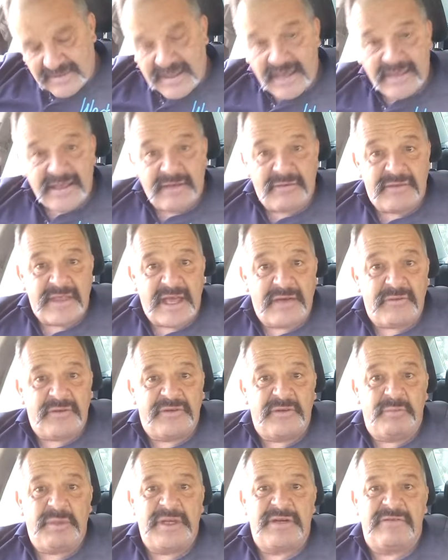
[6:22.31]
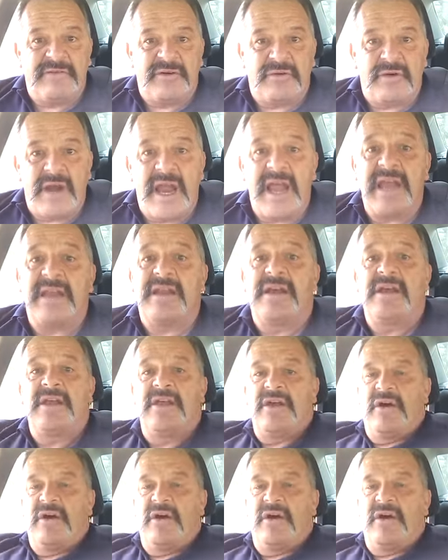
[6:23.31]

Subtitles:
Now that was a bit of a rant